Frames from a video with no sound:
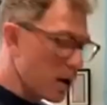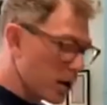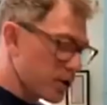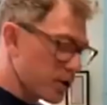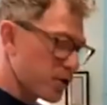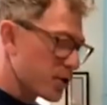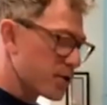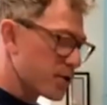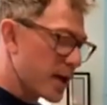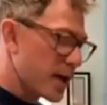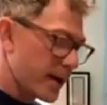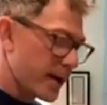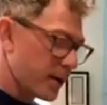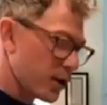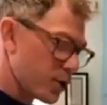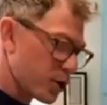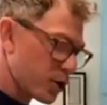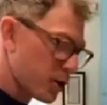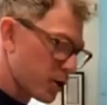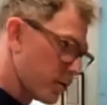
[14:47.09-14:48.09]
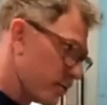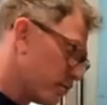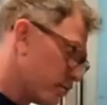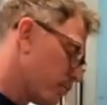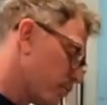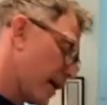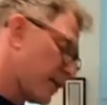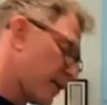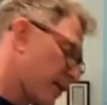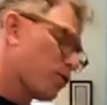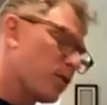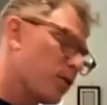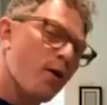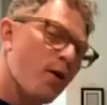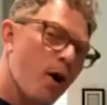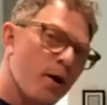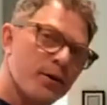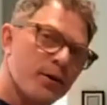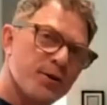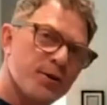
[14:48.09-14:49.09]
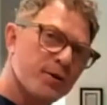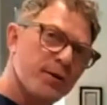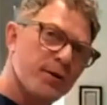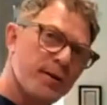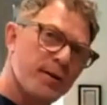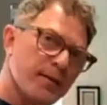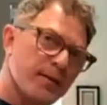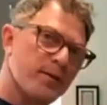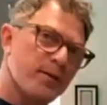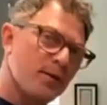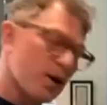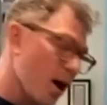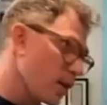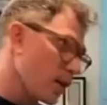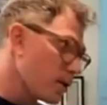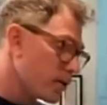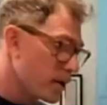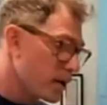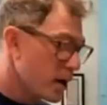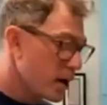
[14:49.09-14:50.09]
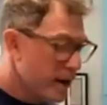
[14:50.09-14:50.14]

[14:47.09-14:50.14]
It's just not going to turn that sort of orange tint color.